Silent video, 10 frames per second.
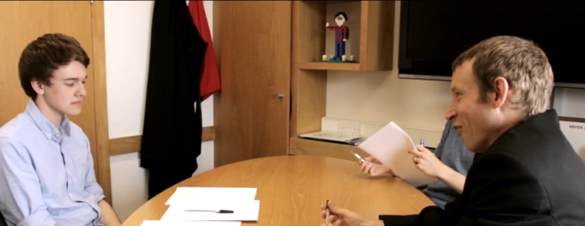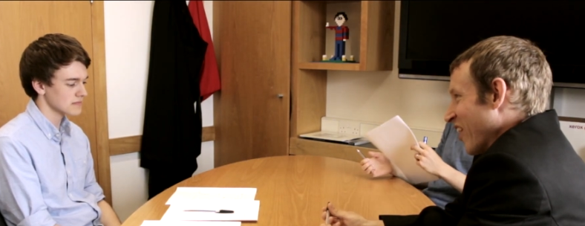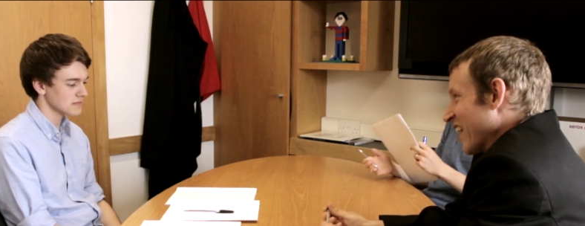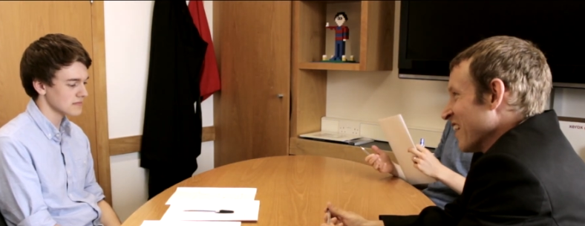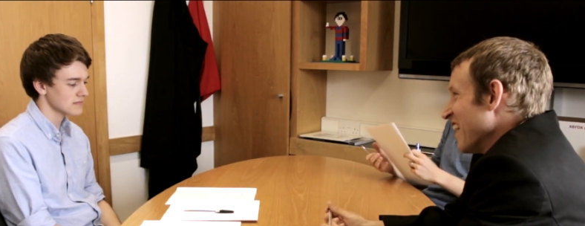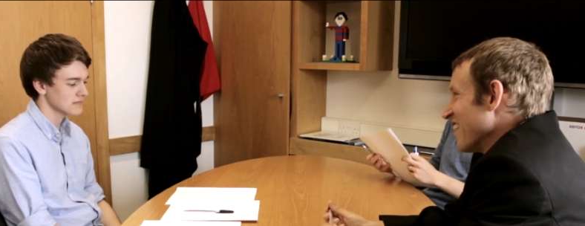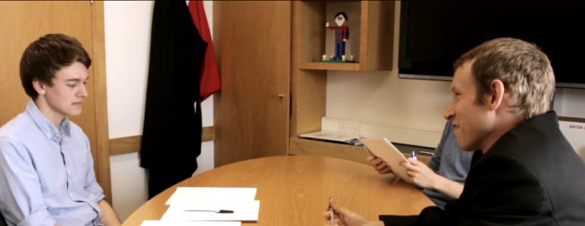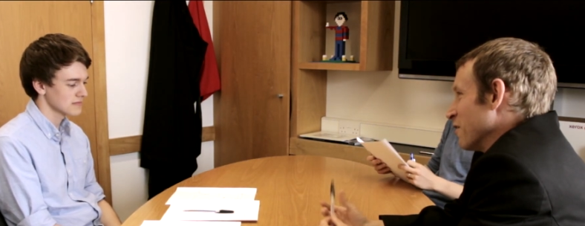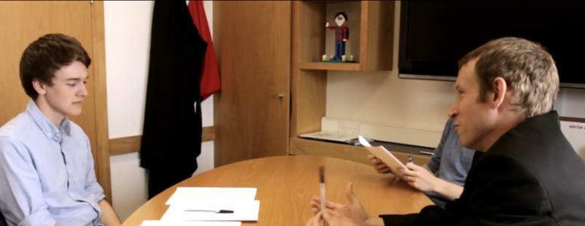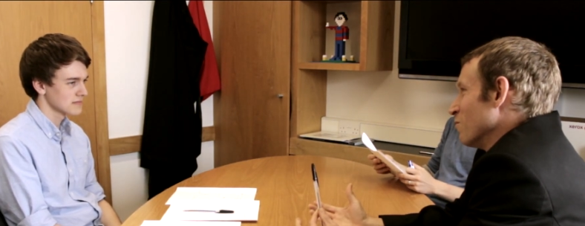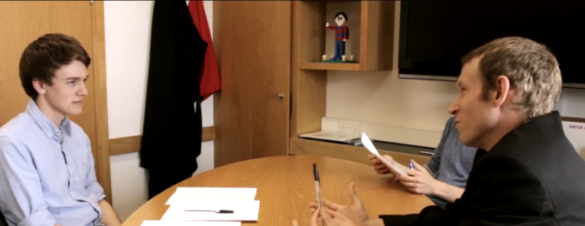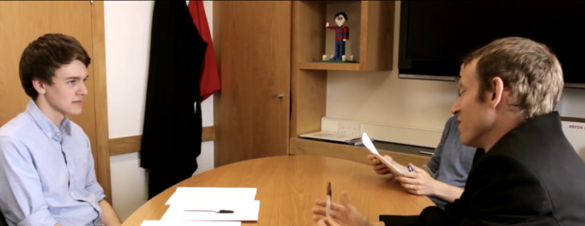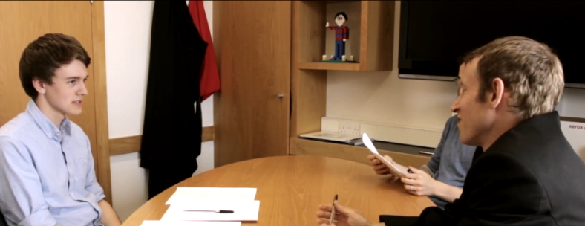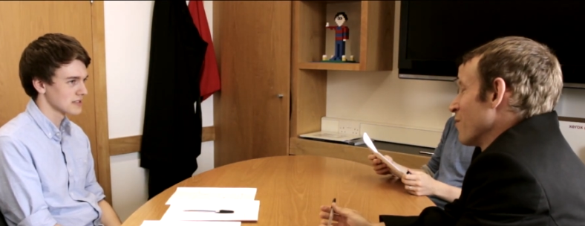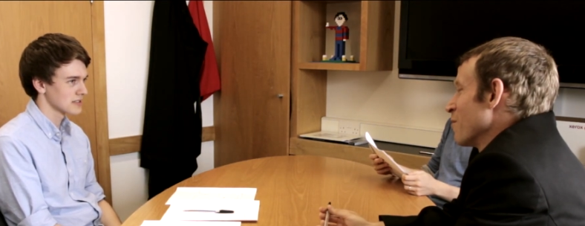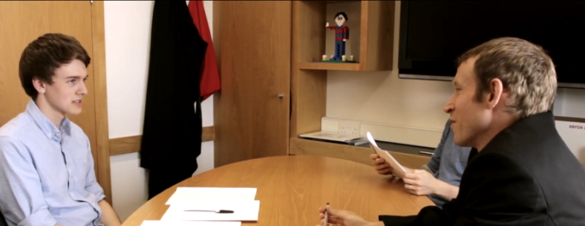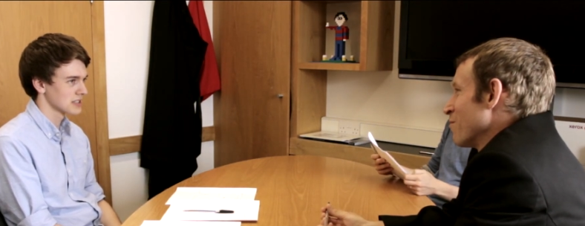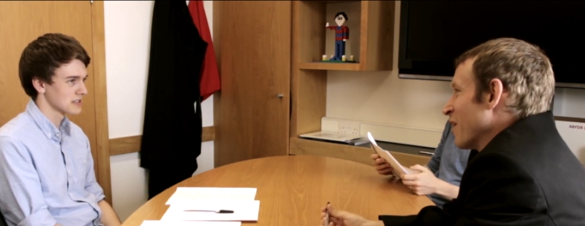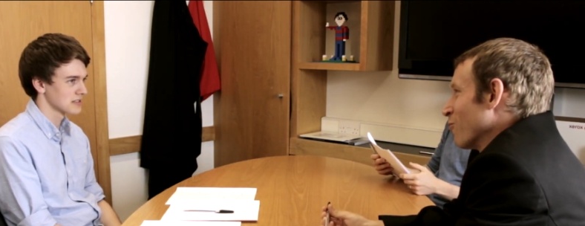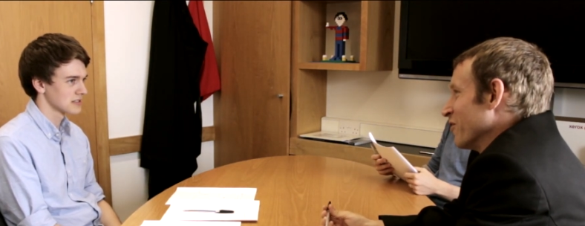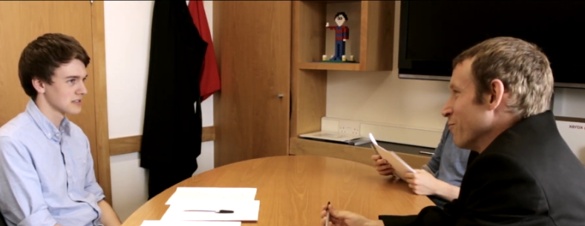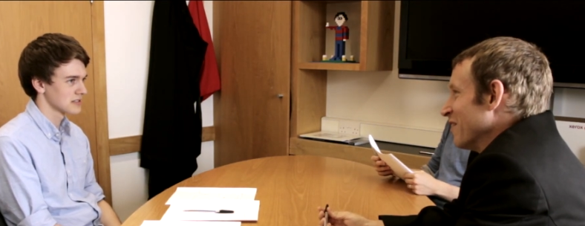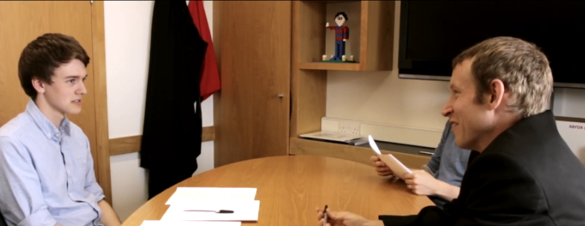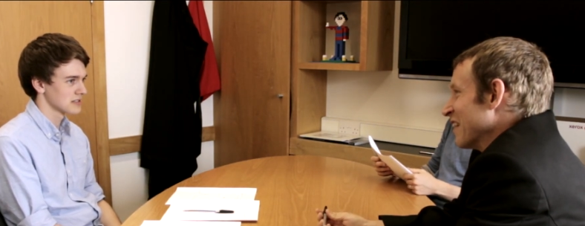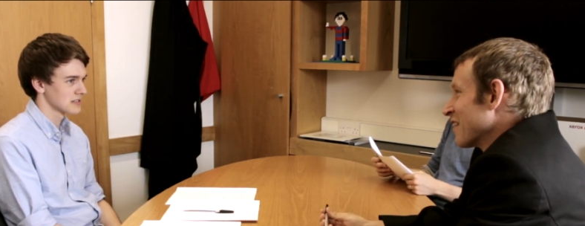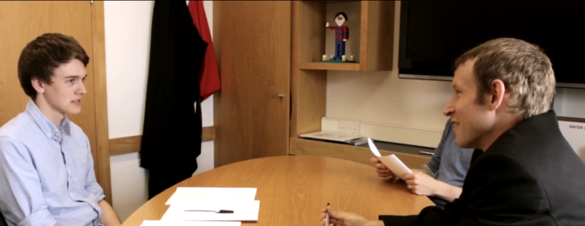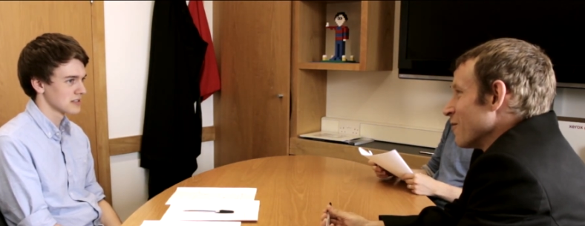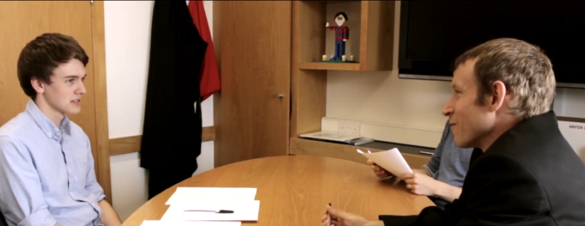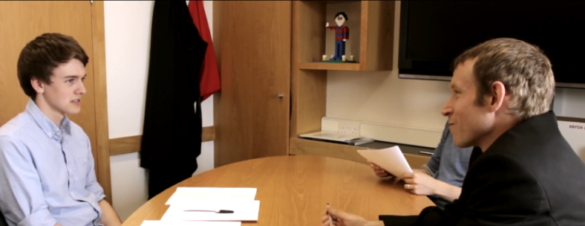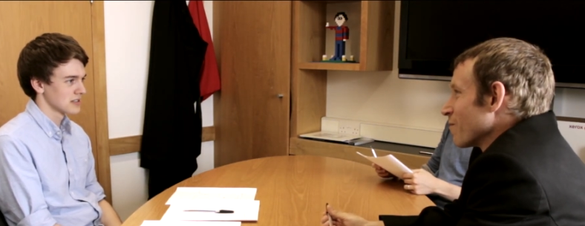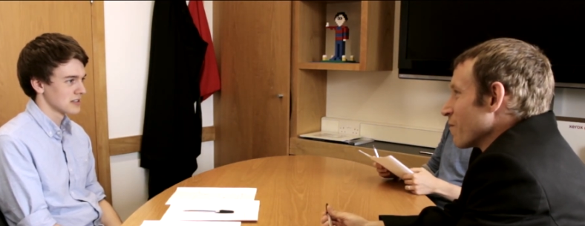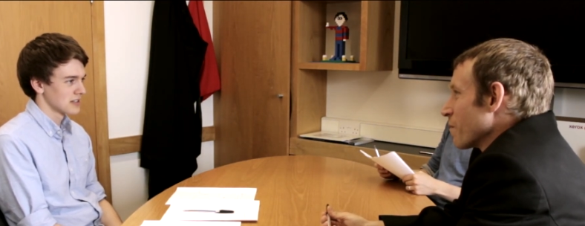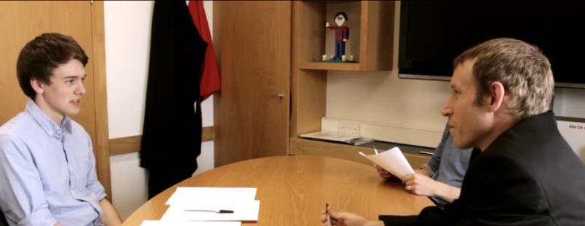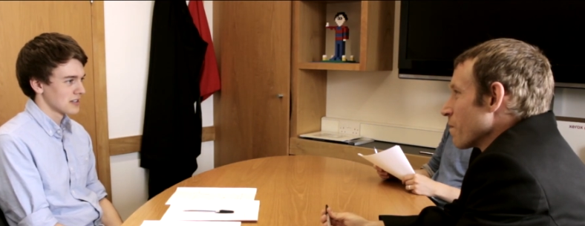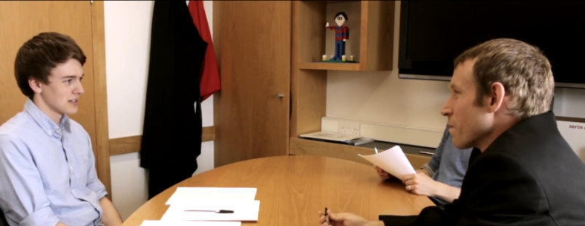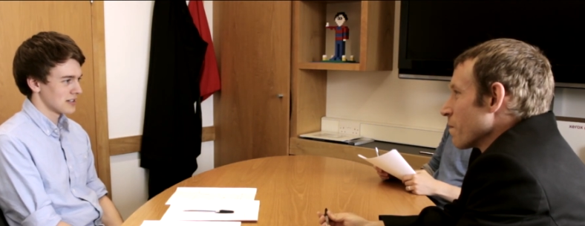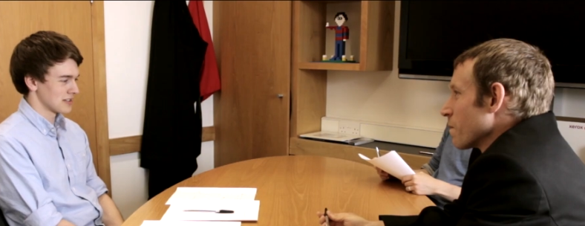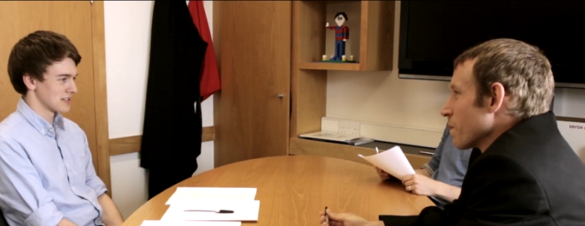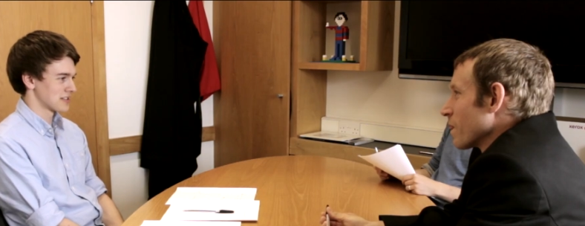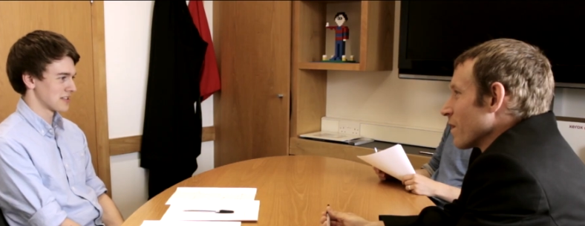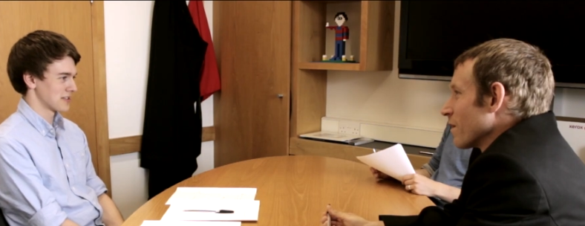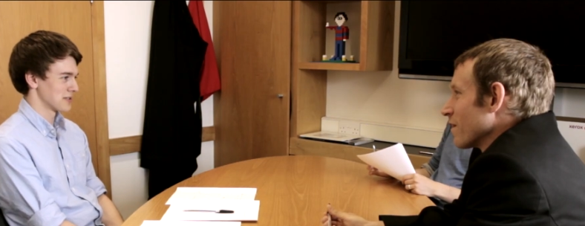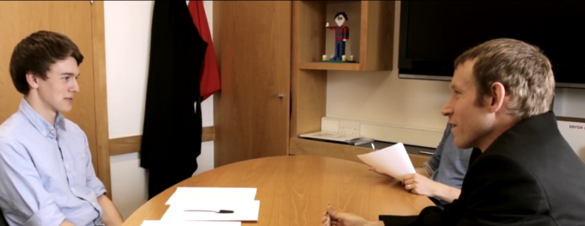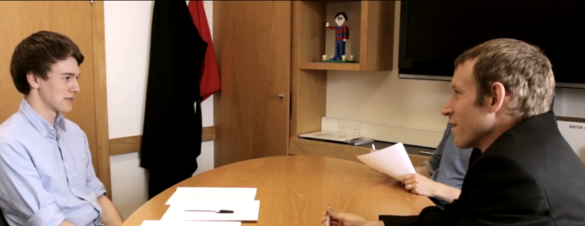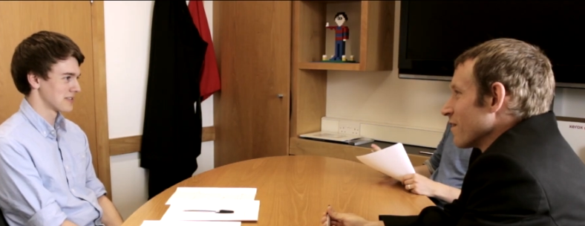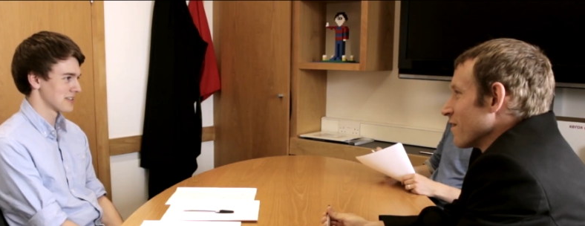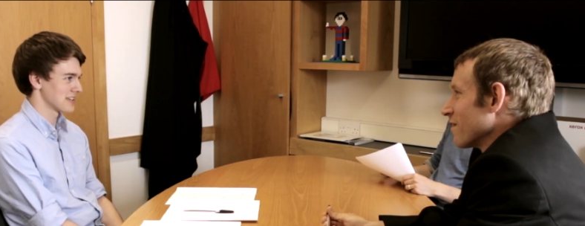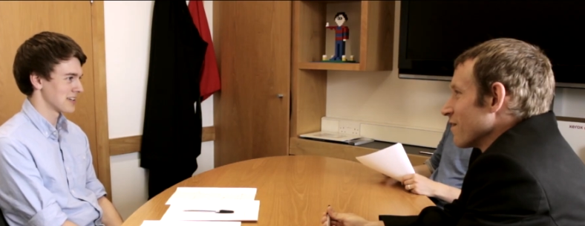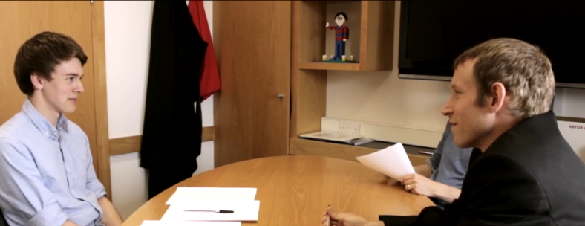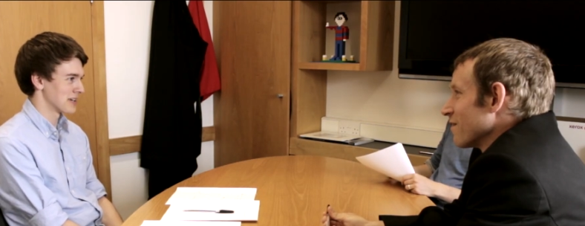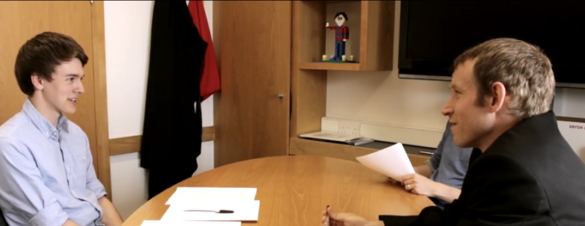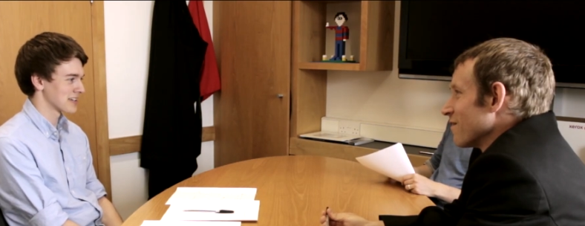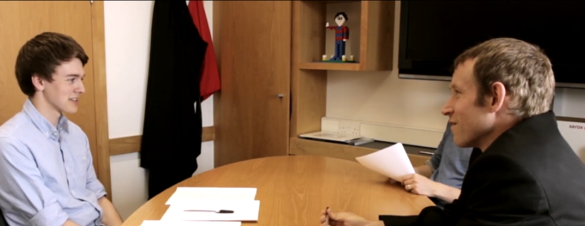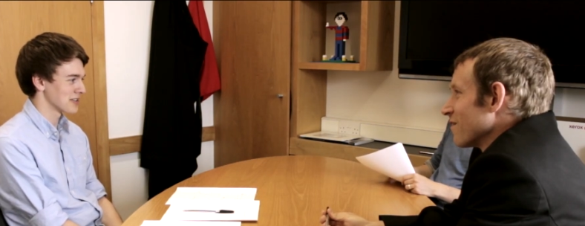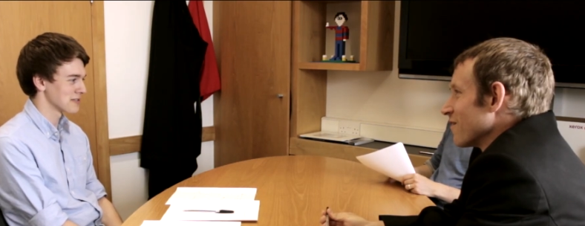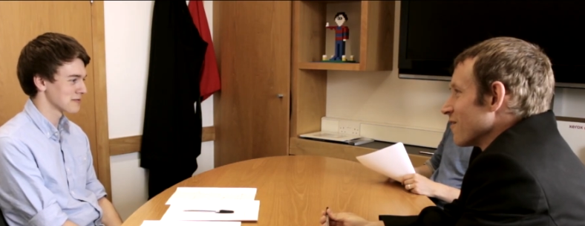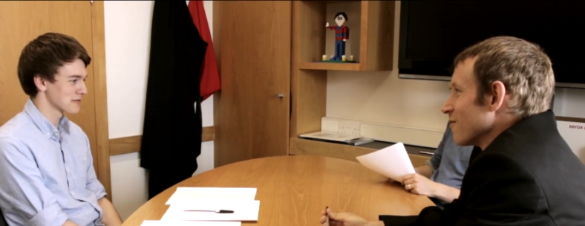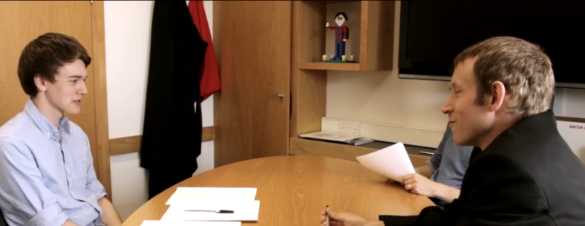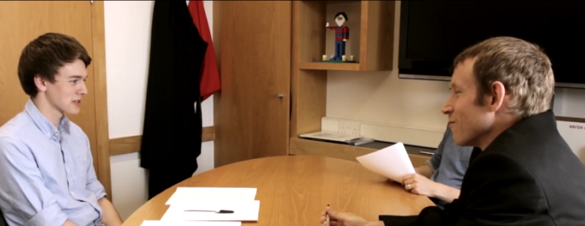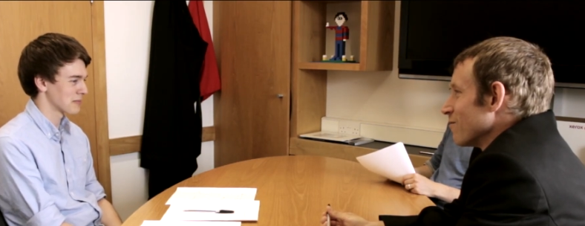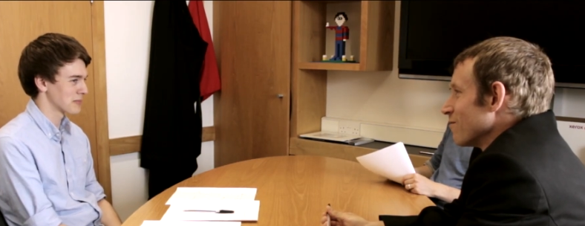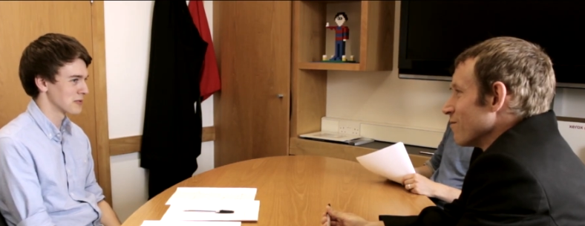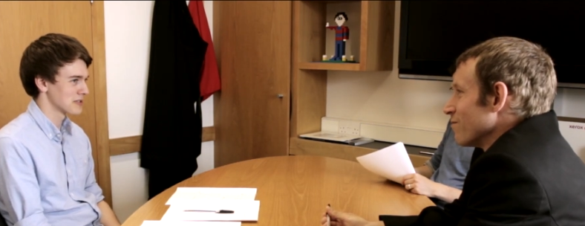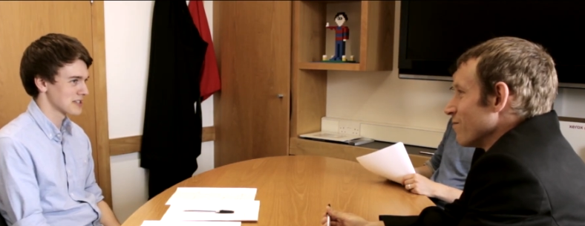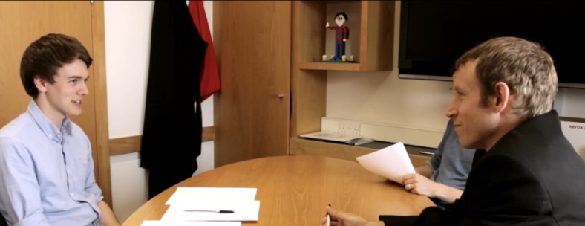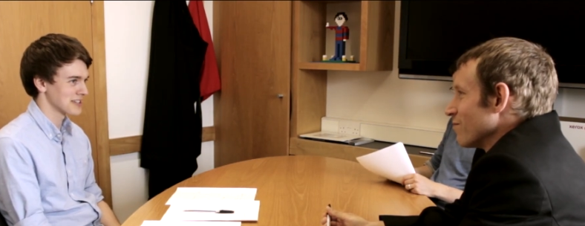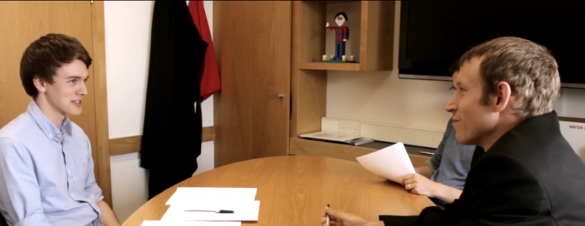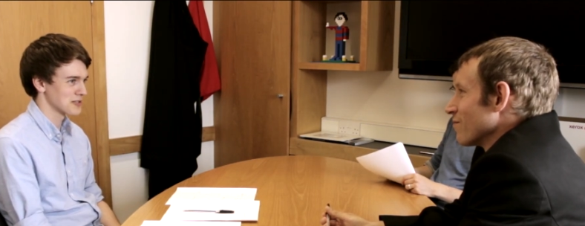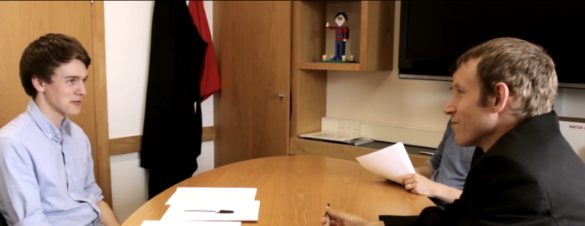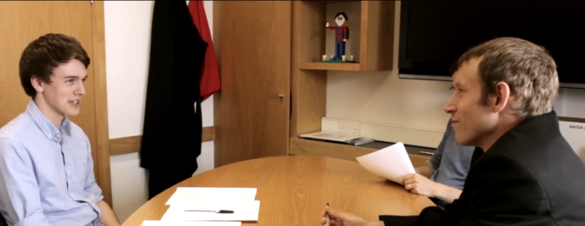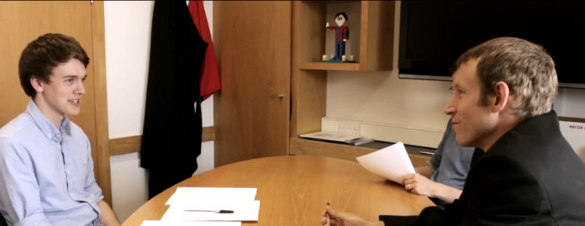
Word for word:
Speaker 1: blogging. So tell me a bit about what you've been doing.
Speaker 2: Uh, so I make a lot of computer science